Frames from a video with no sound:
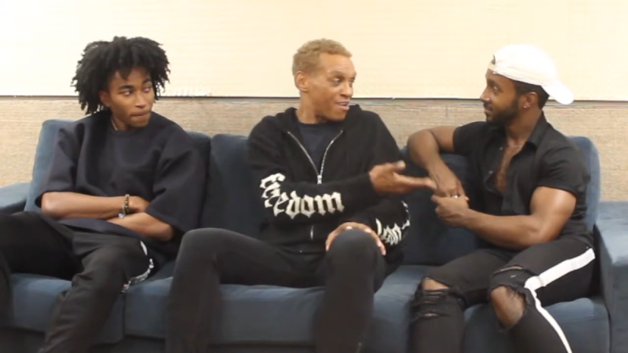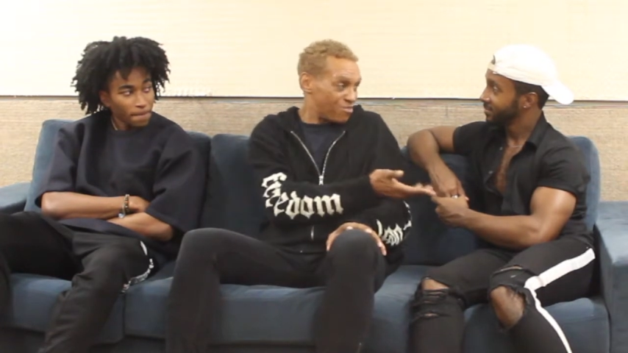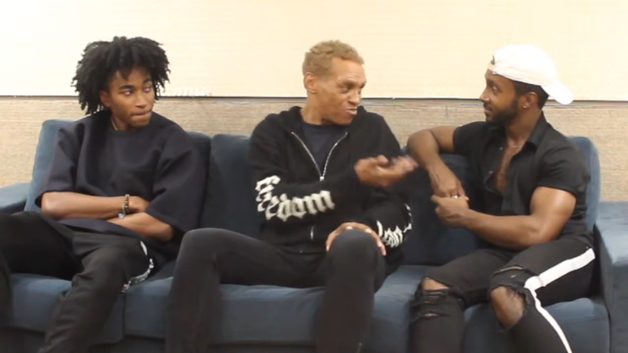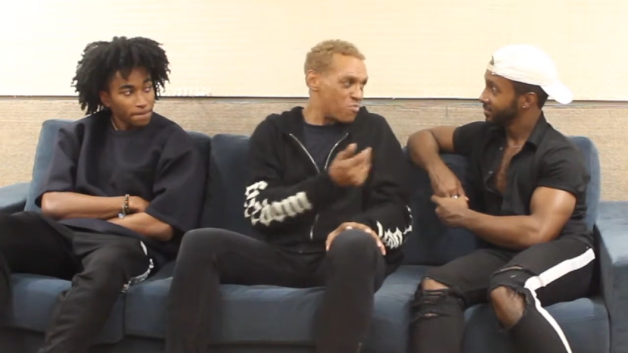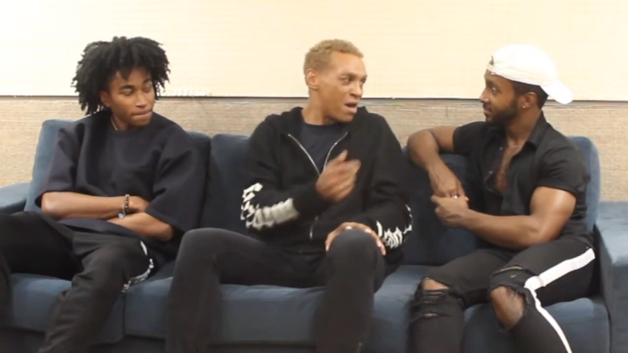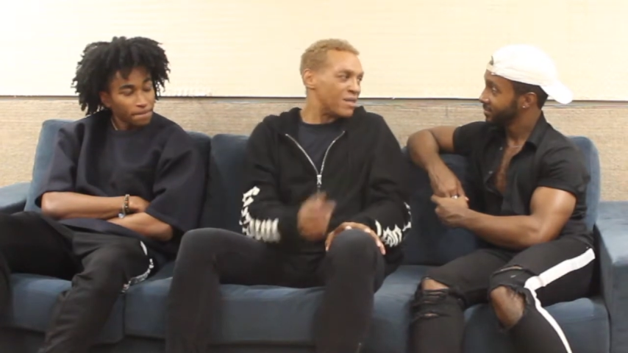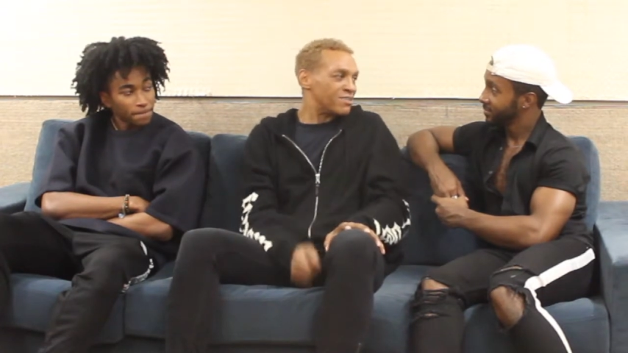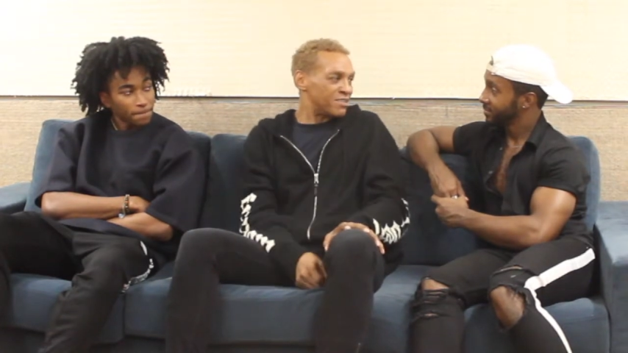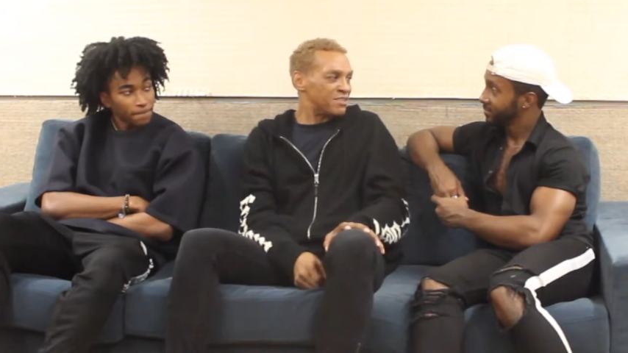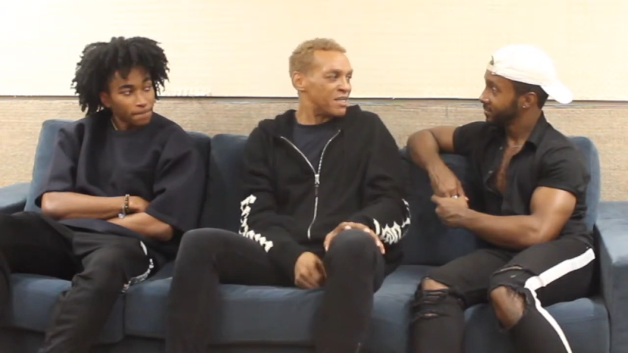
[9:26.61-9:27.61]
Speaker 1: after you've
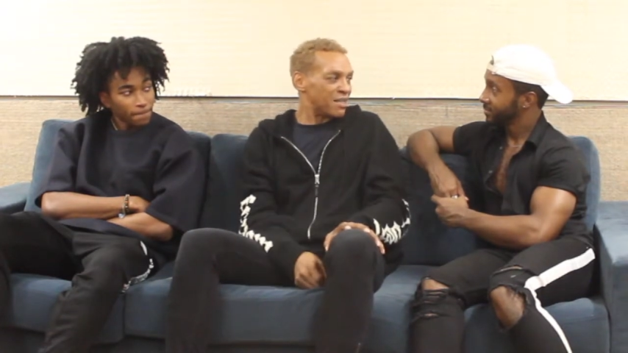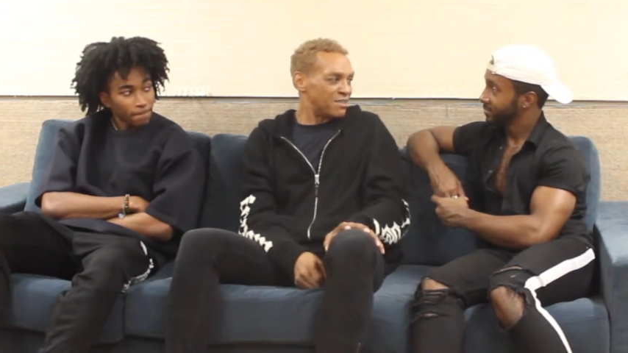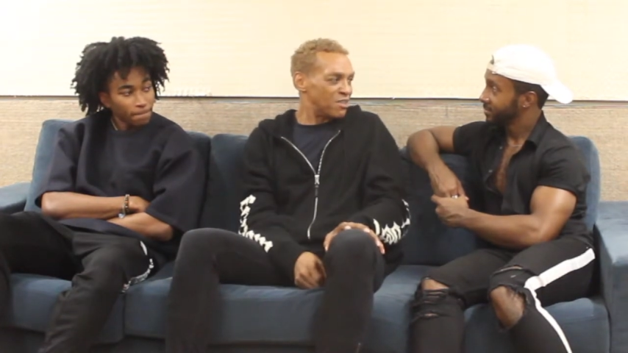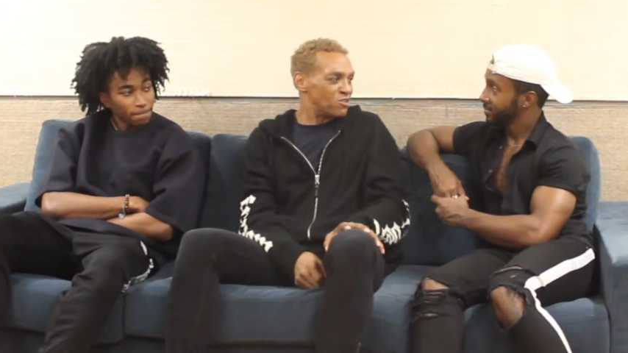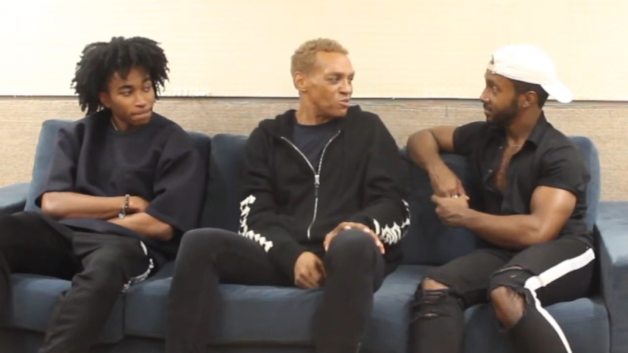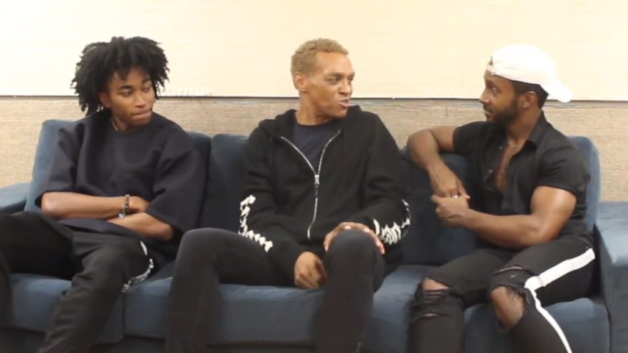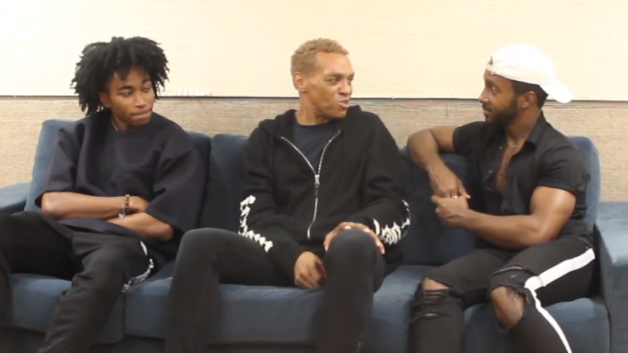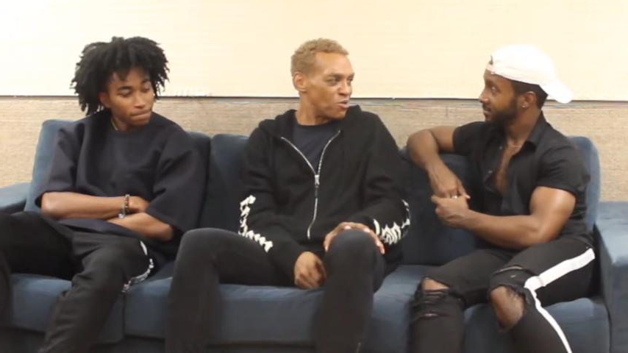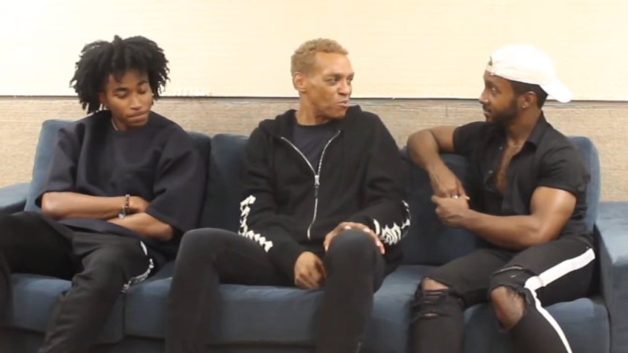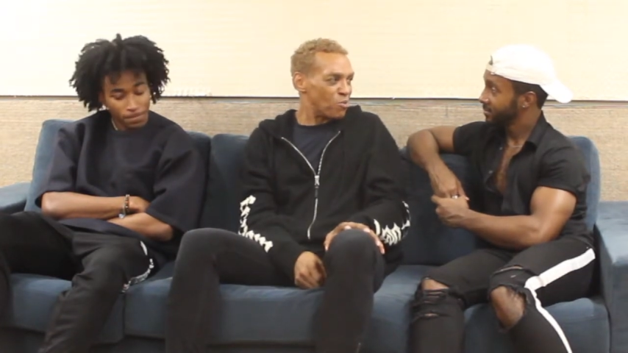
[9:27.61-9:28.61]
mastered the technique to a
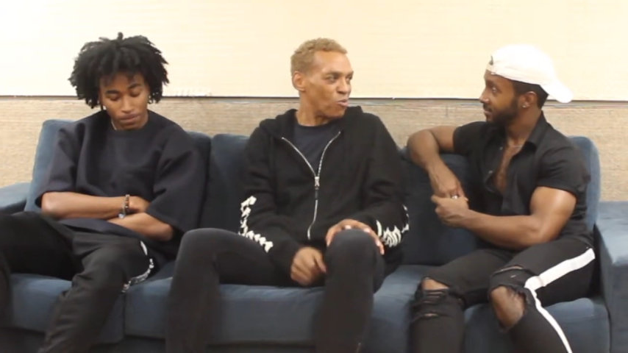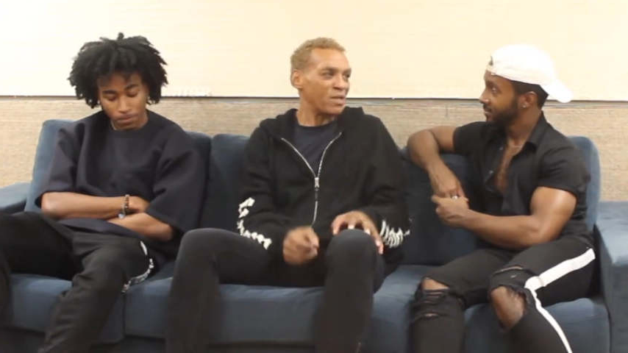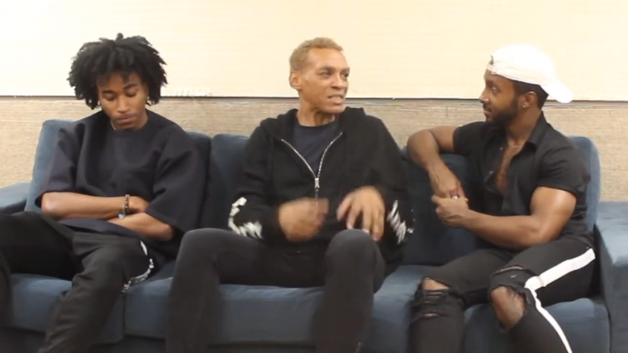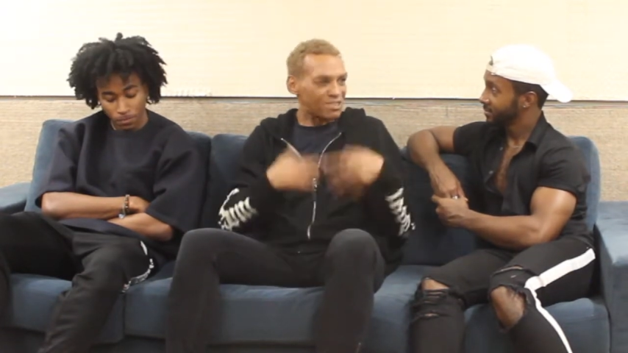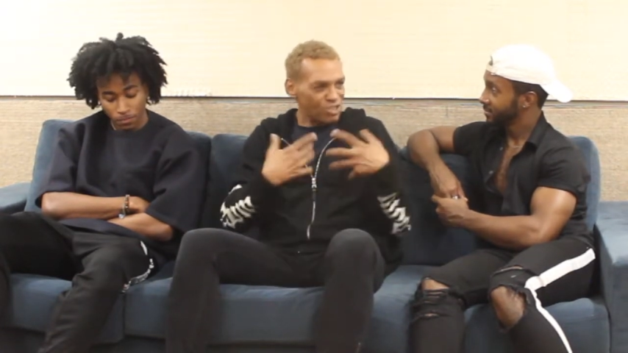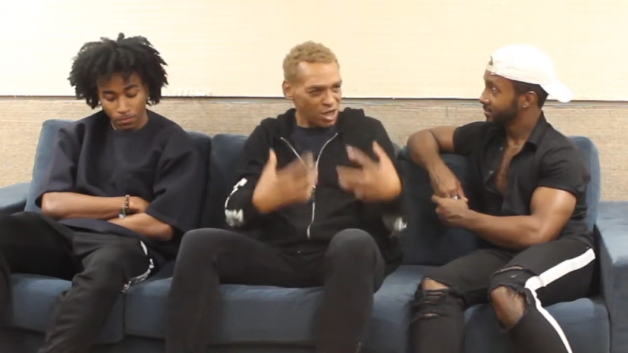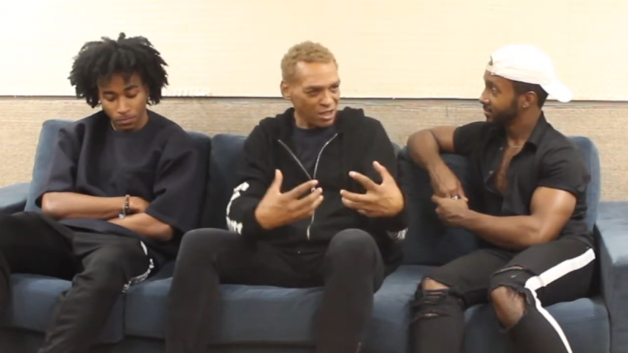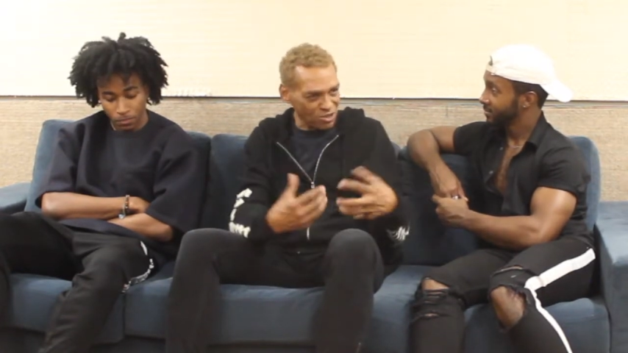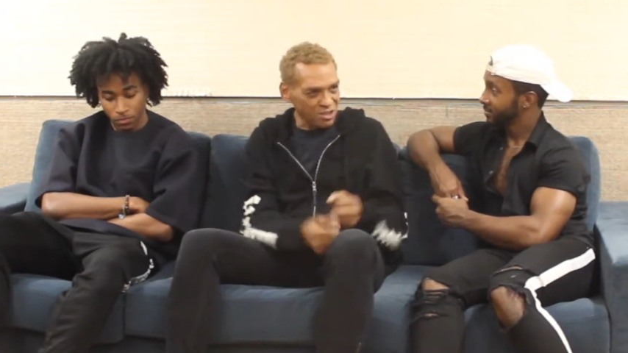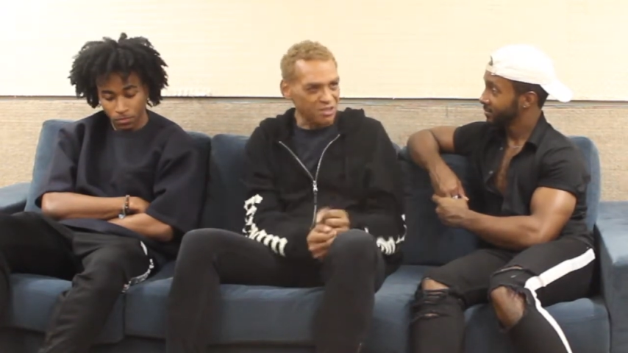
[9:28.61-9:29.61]
certain point, it
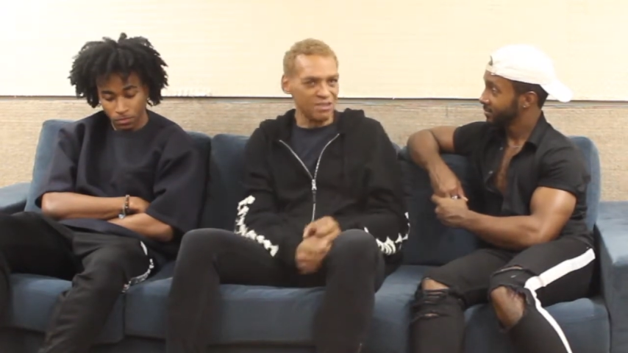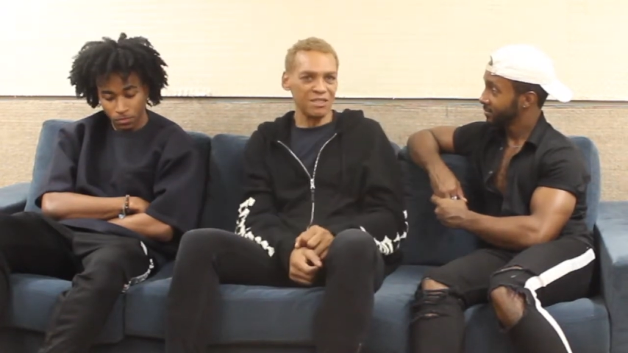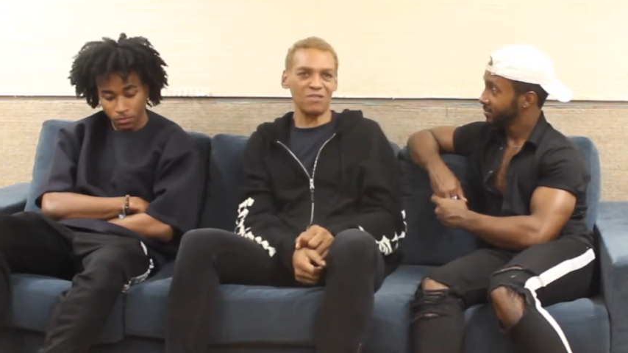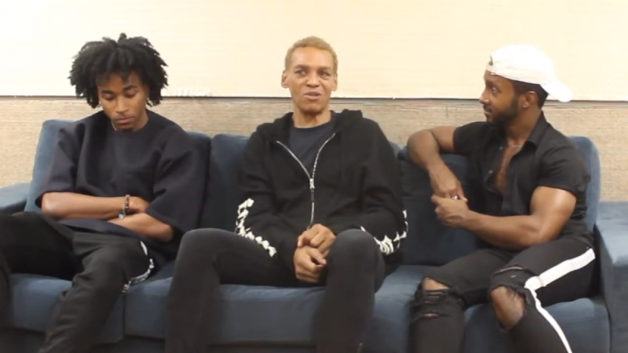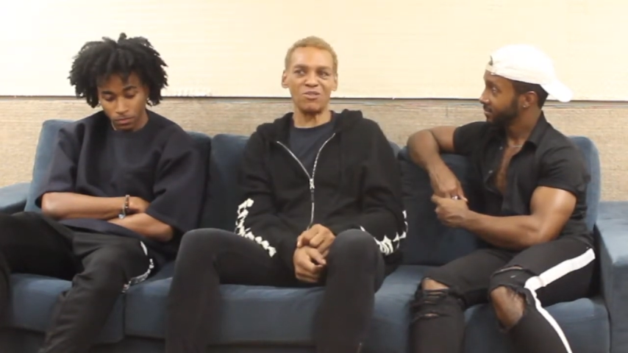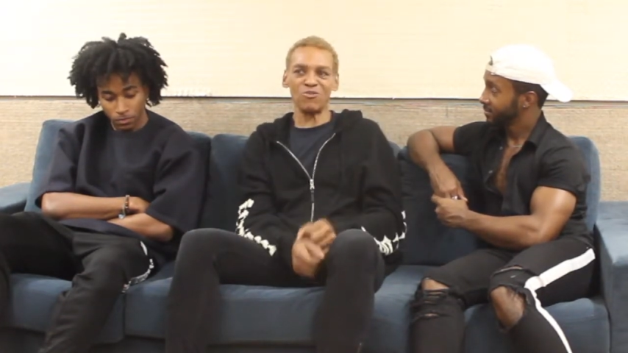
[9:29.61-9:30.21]
changes, and then when